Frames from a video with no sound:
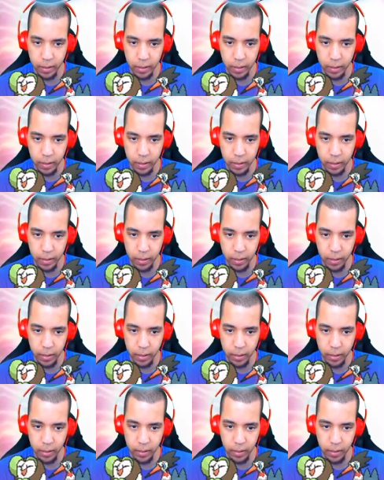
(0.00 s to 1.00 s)

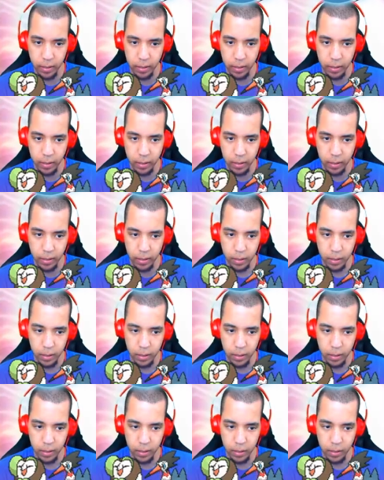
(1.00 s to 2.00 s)

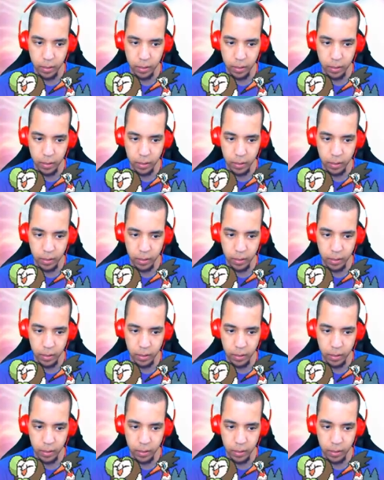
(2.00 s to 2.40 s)
No one is speaking in this clip.